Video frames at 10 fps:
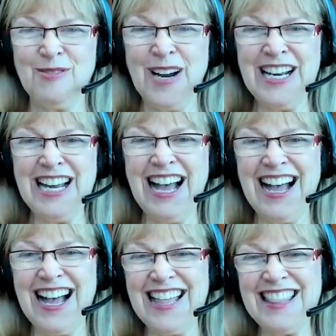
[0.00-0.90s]
right?
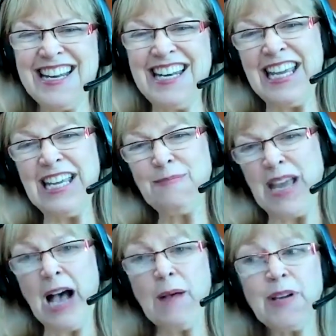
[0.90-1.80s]
They need
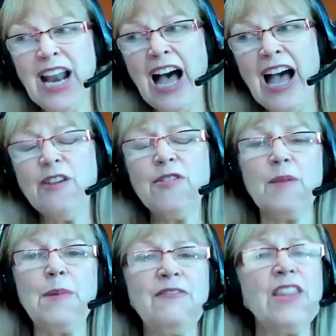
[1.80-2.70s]
me. I'm going to hire
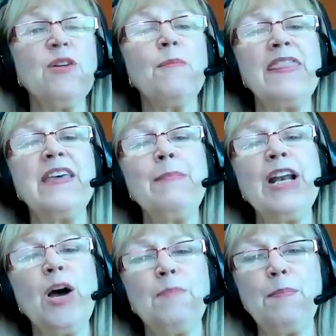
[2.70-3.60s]
them, even though they
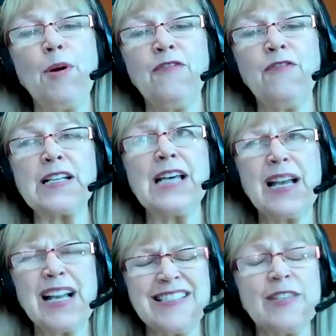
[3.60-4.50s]
may not be perfect,
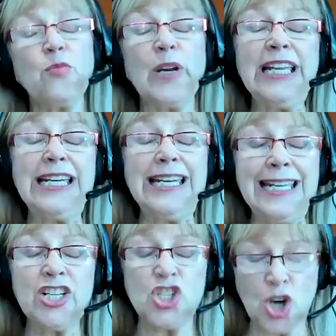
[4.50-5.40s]
because they really need a